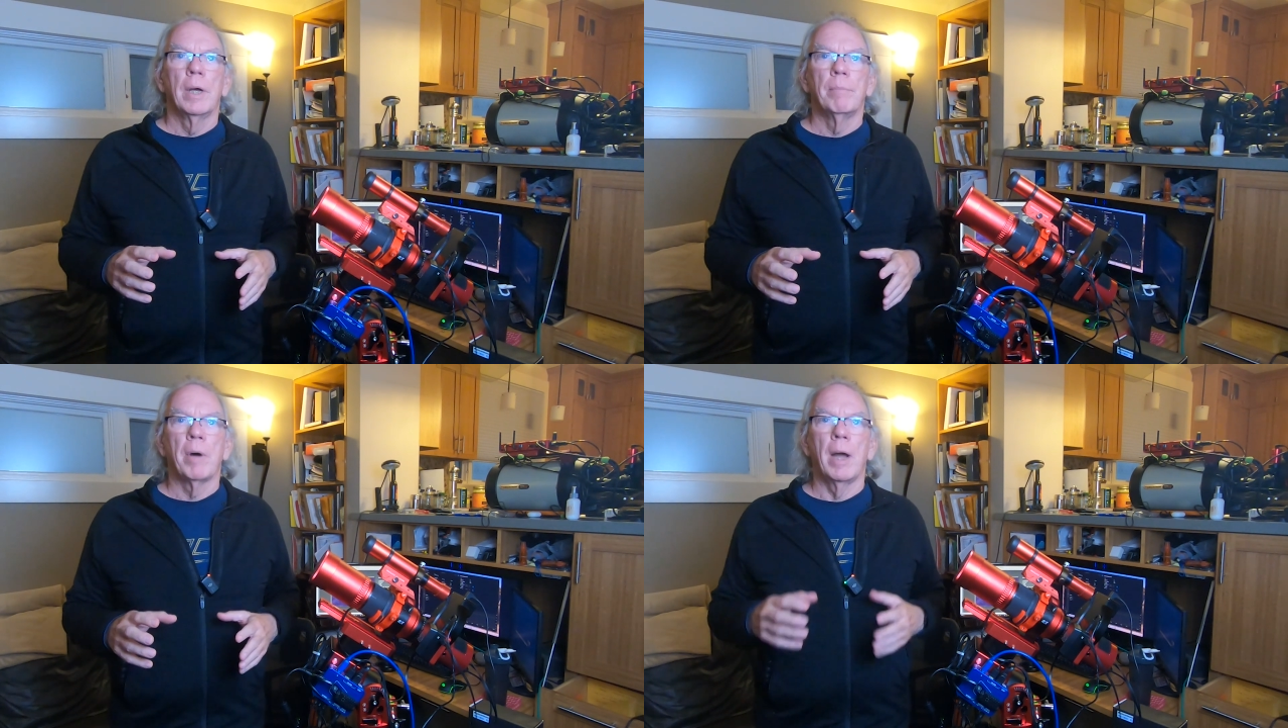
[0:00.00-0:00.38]

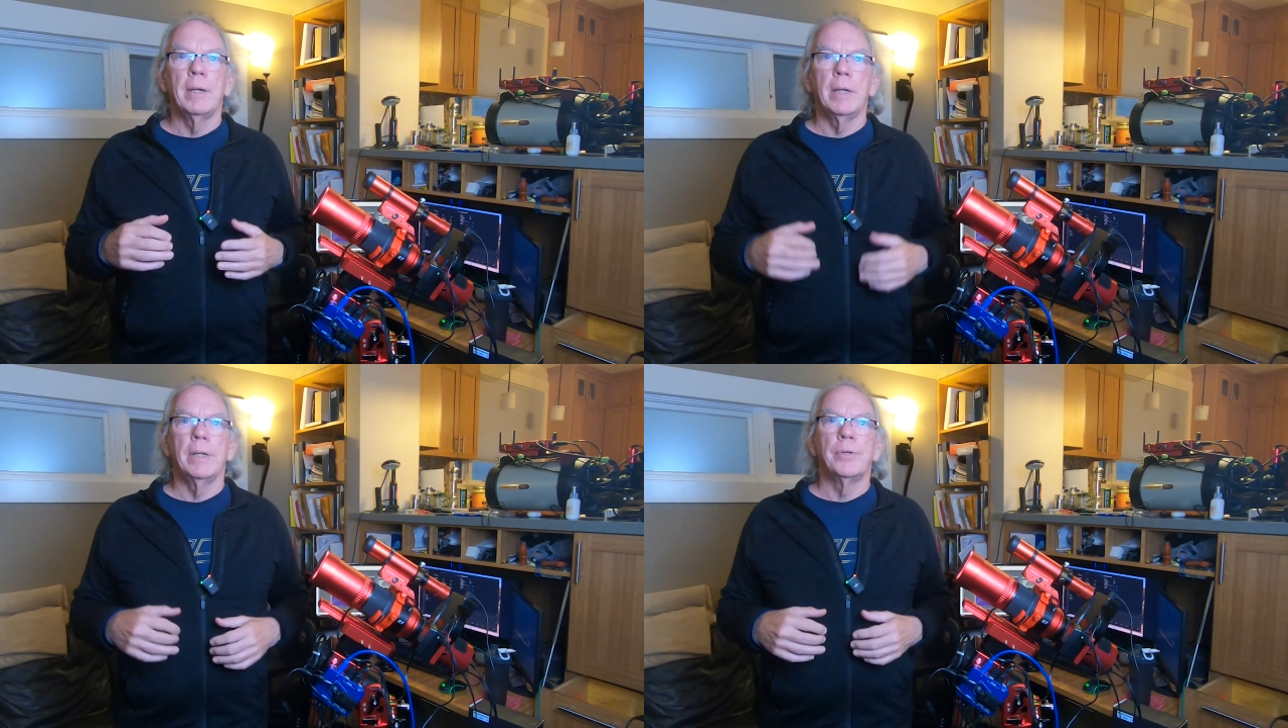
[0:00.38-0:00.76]
my
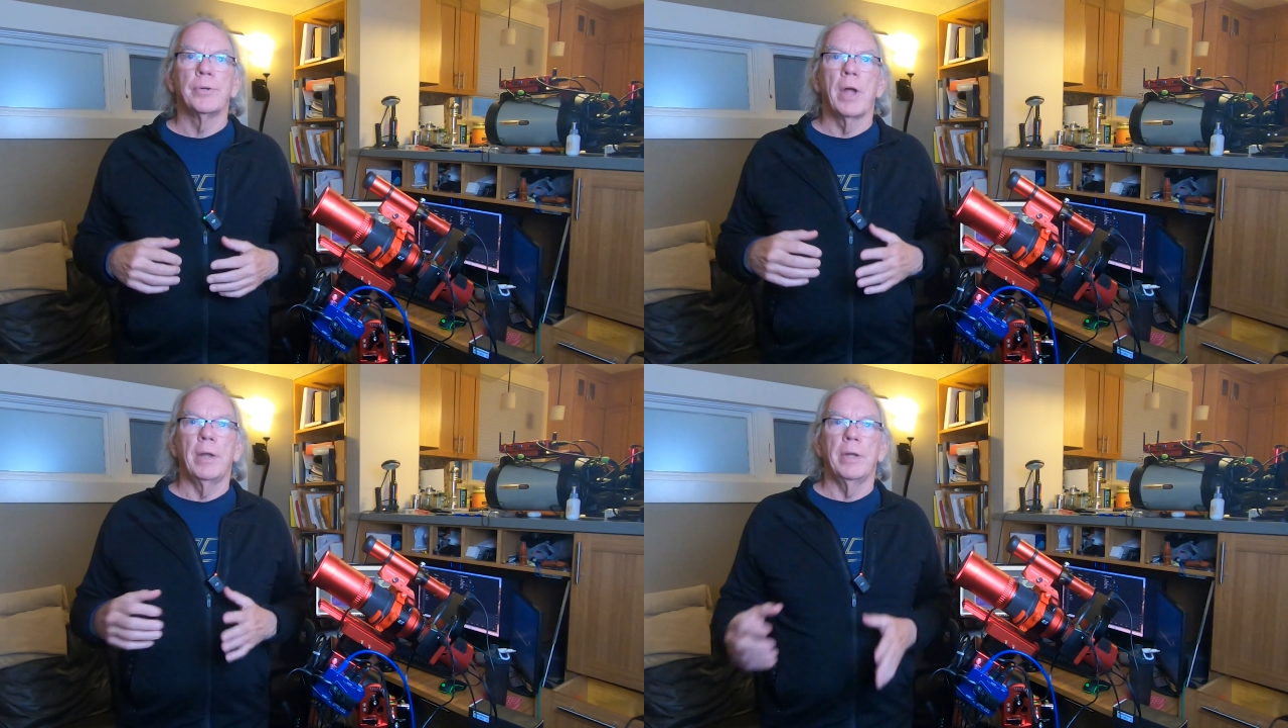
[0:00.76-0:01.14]
needs
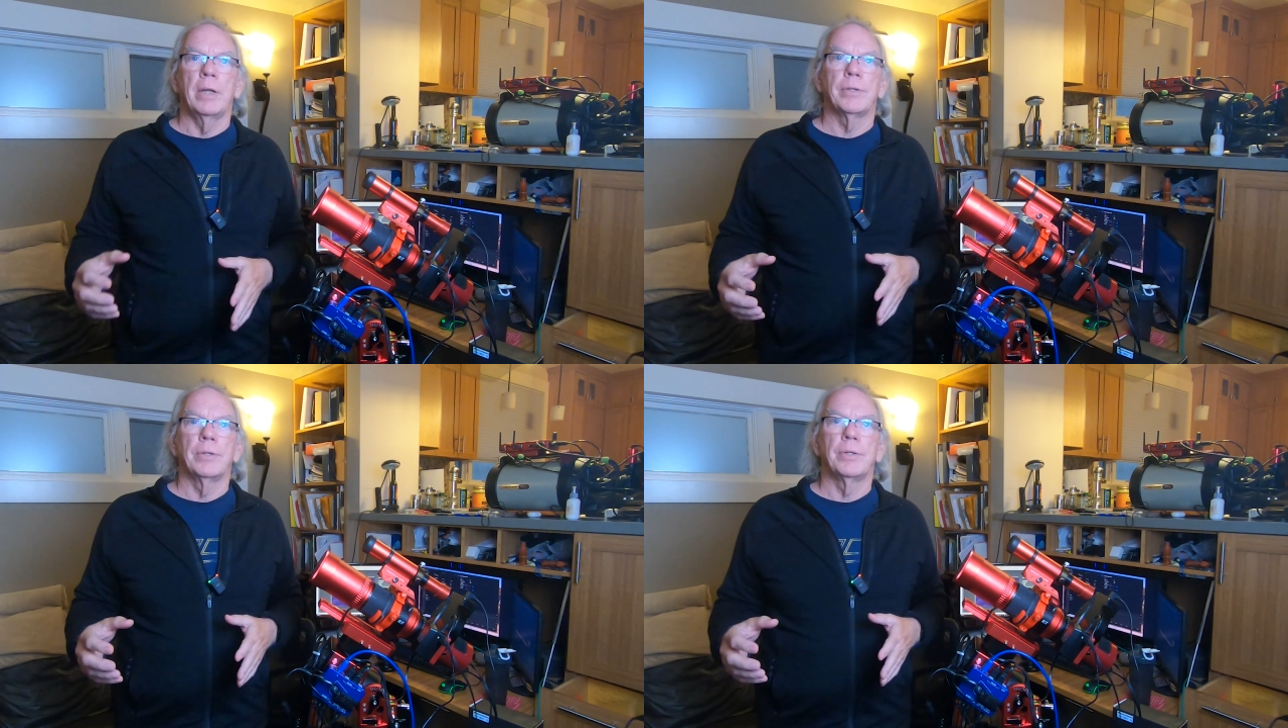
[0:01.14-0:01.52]
are not
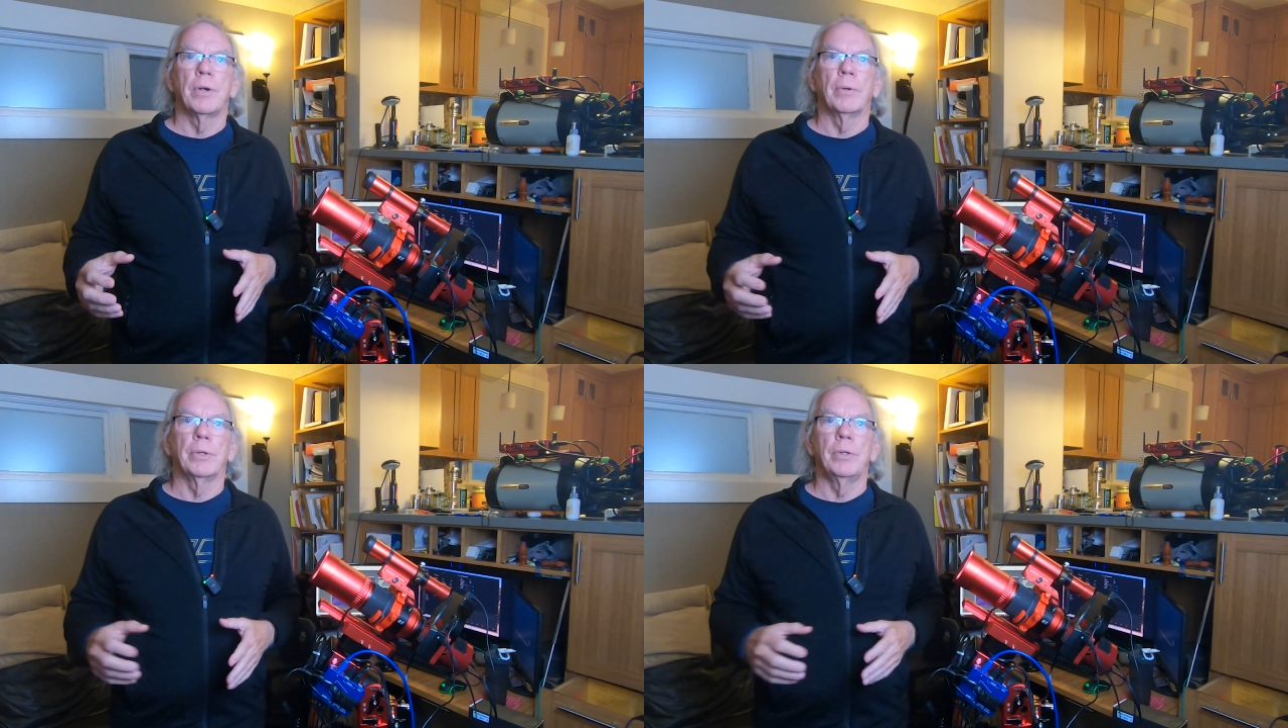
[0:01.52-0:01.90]

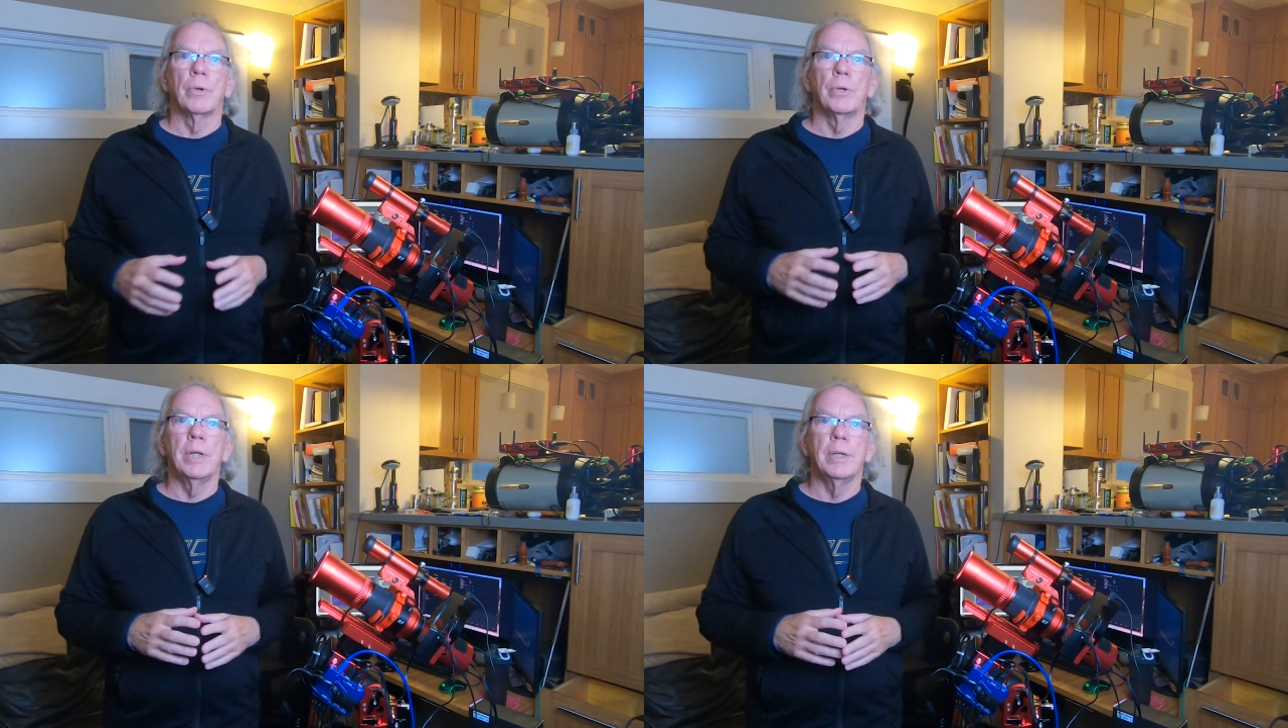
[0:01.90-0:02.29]
necessarily
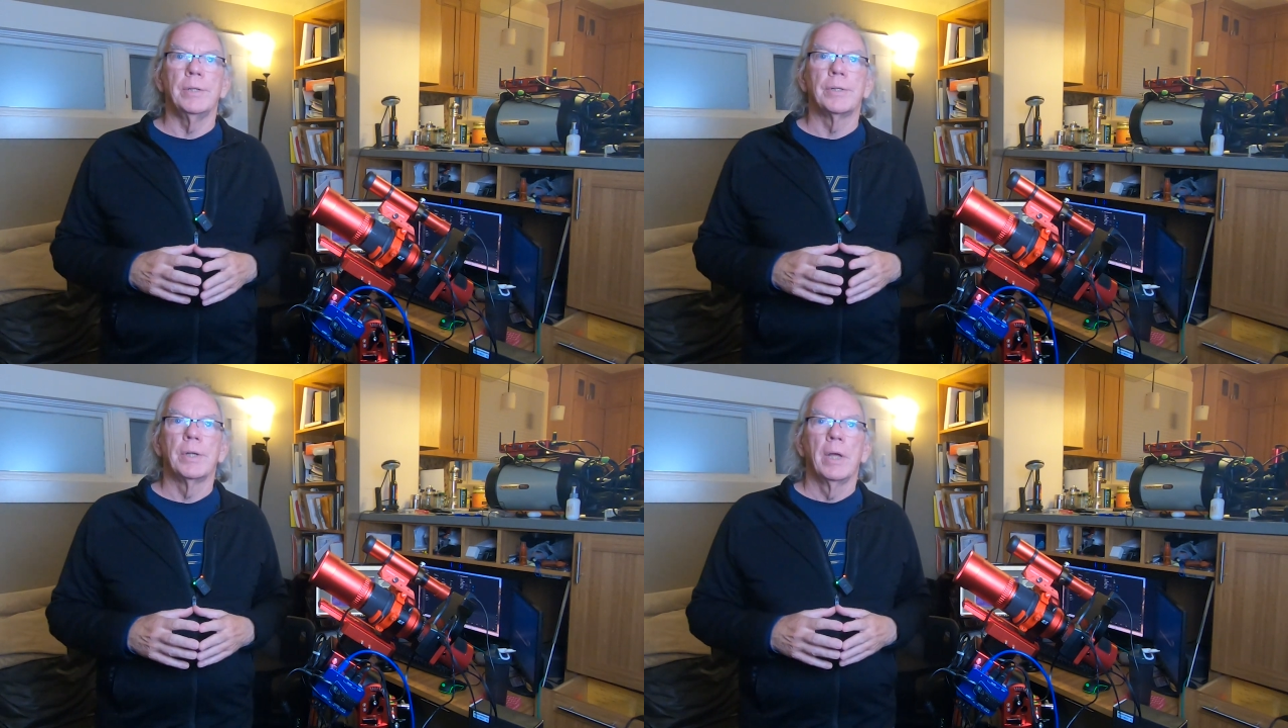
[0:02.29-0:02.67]
your
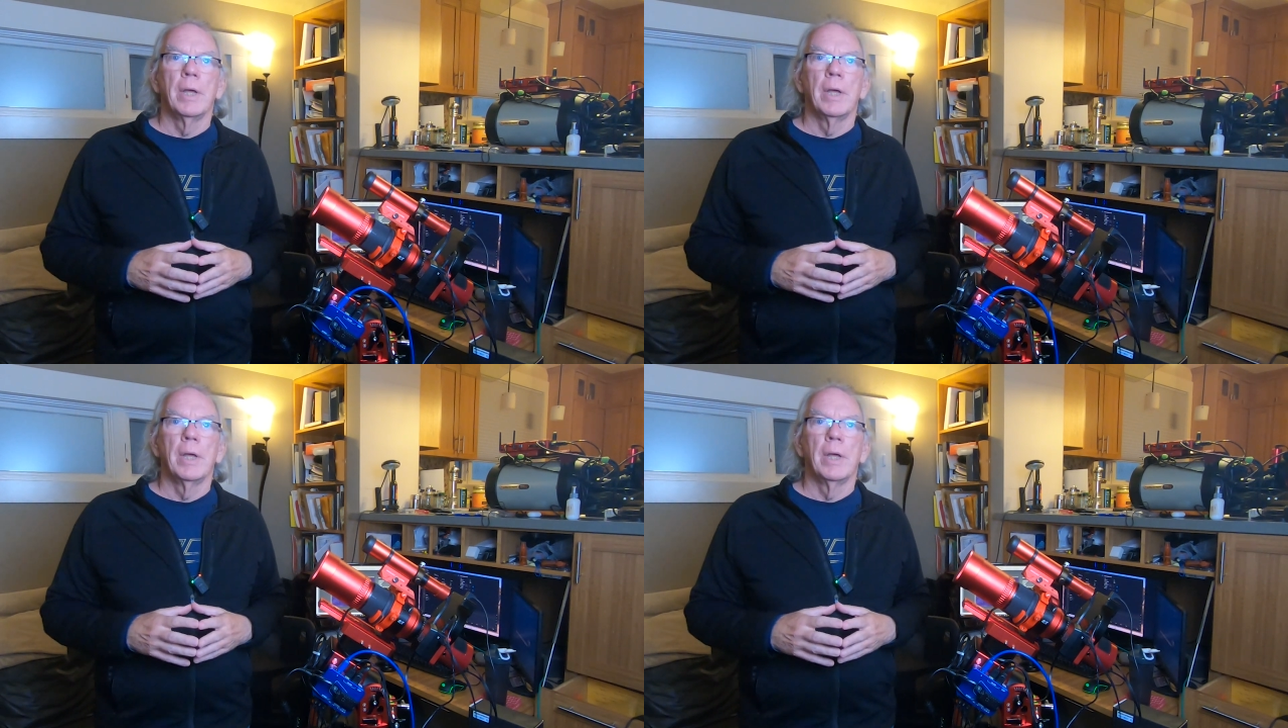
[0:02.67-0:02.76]
needs.